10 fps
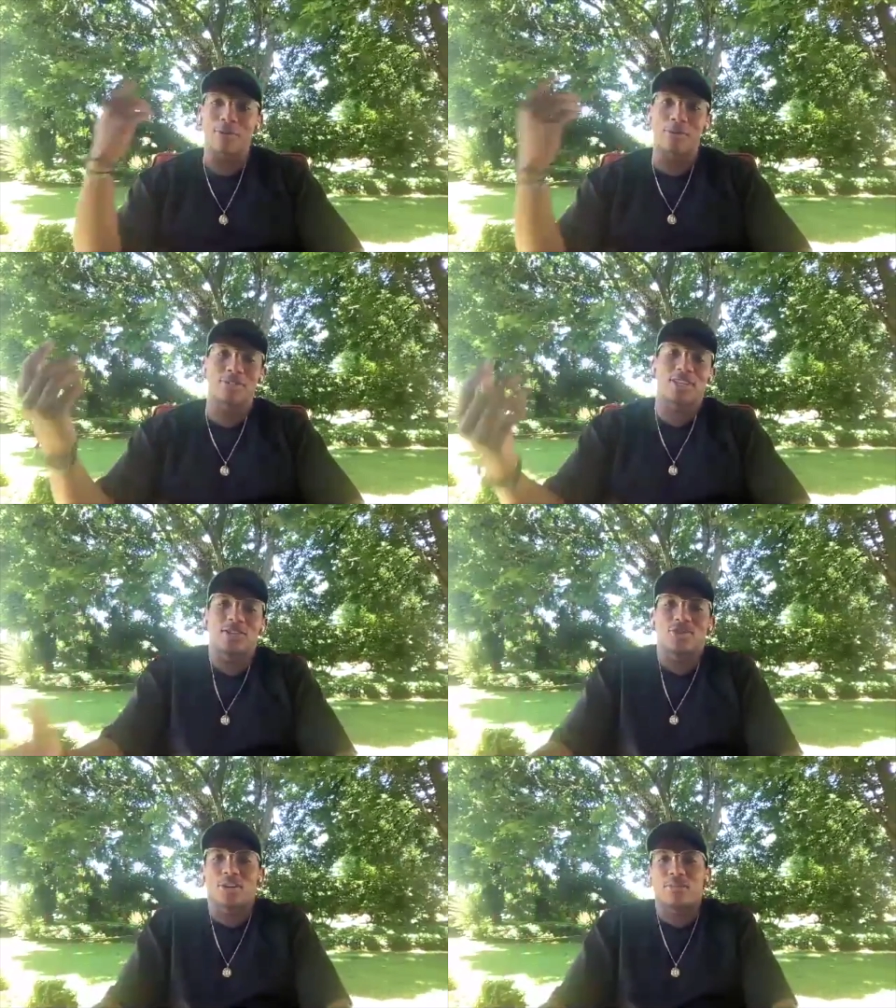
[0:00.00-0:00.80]
always get
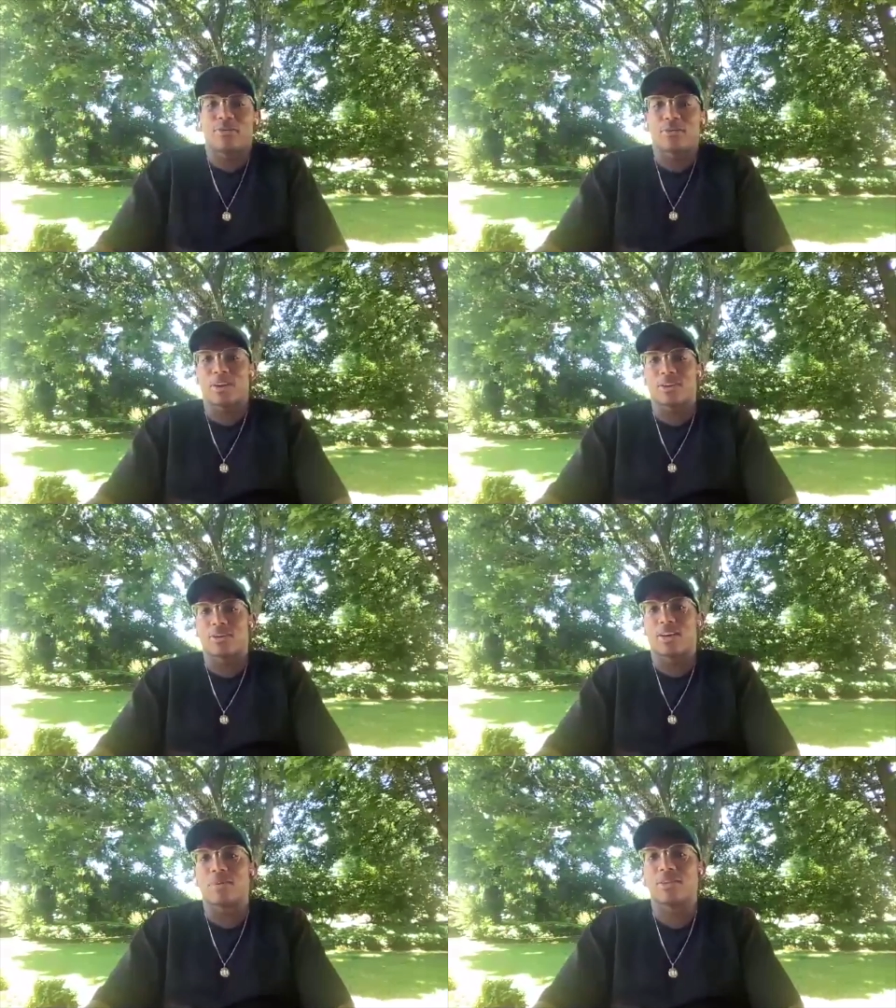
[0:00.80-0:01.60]
in trouble from my
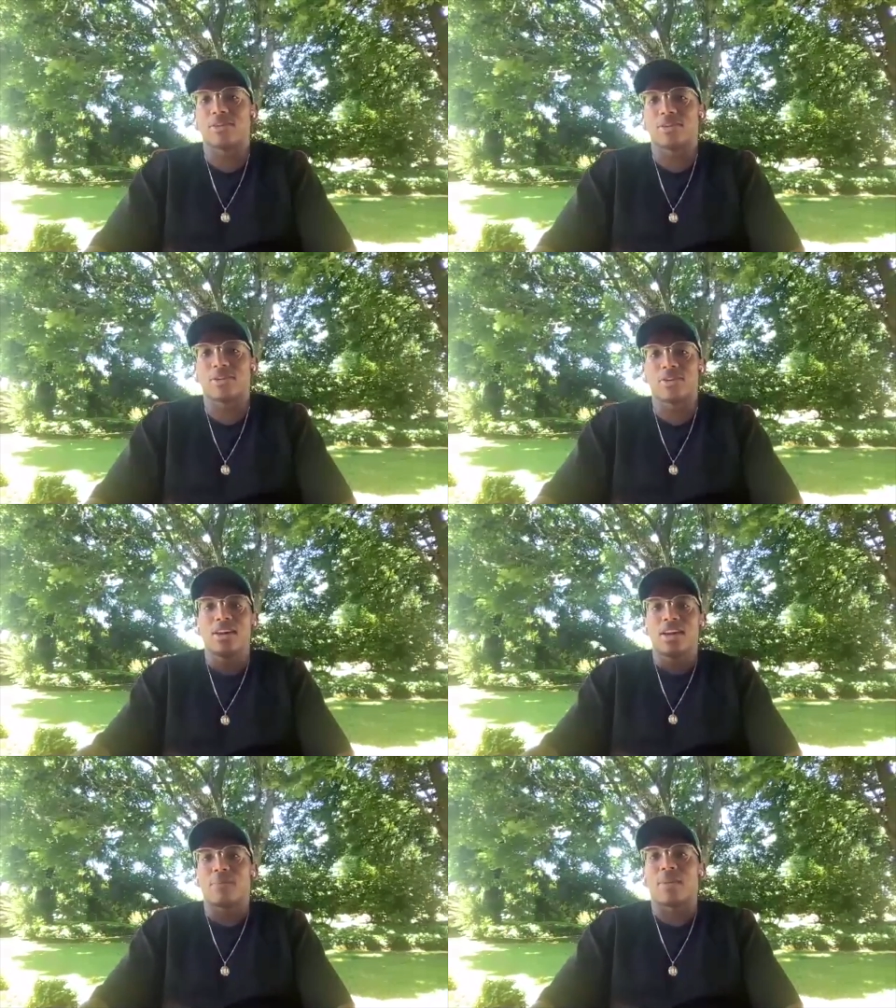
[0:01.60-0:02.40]
grandmother
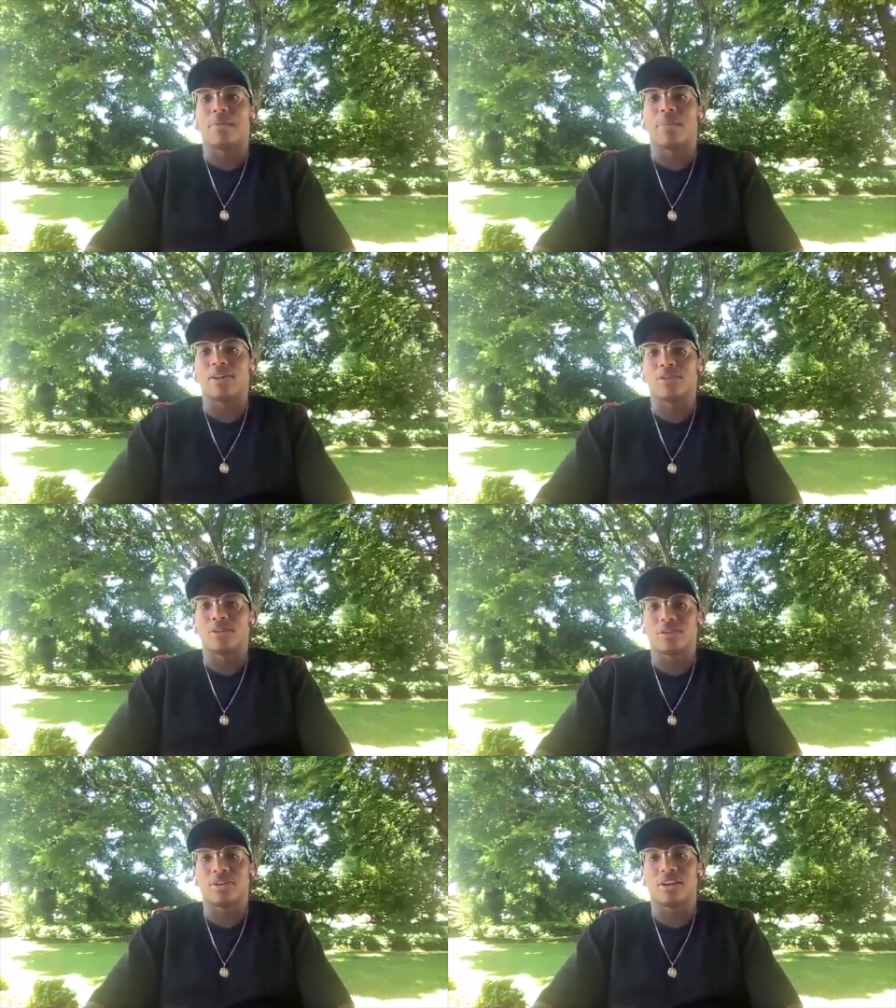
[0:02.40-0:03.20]
and my
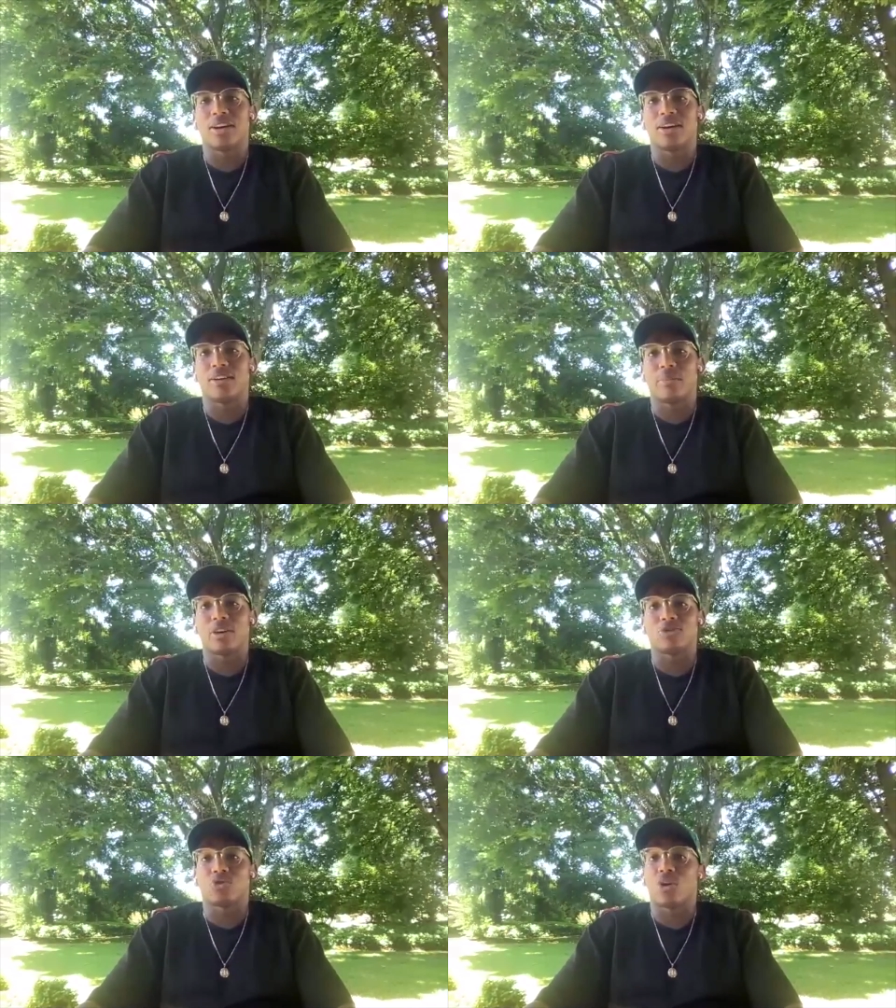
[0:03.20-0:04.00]
mother
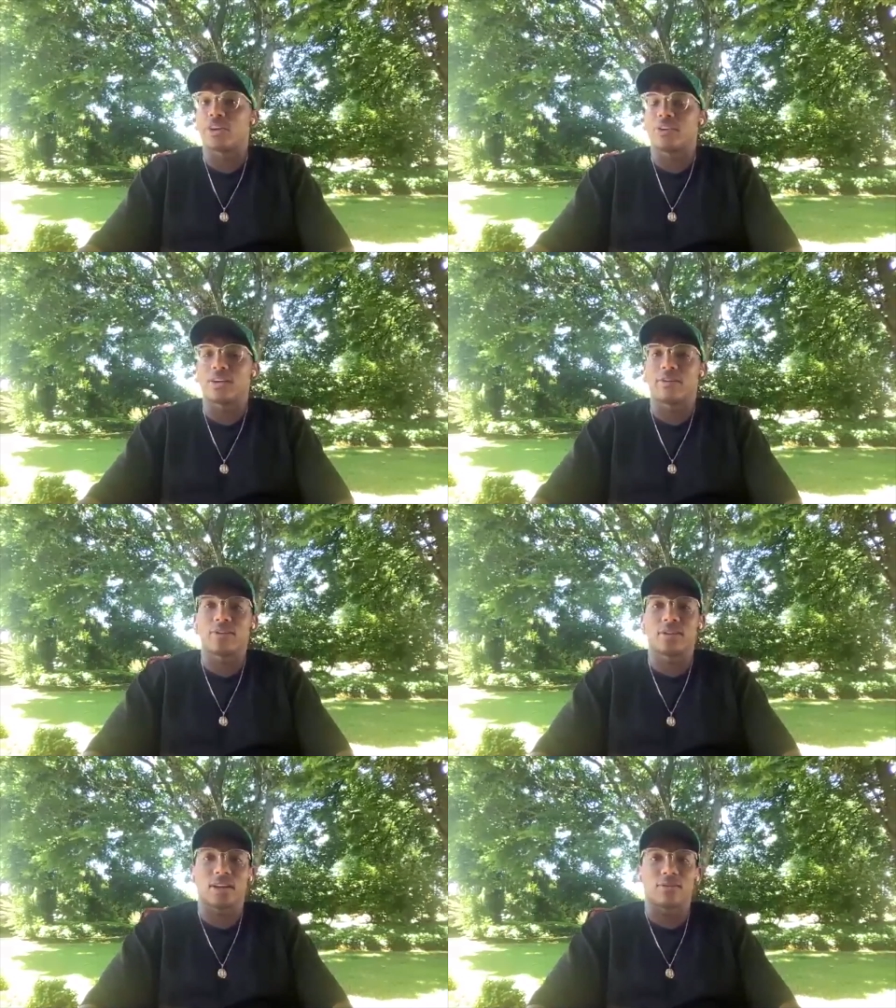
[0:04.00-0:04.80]
about drawing on everything.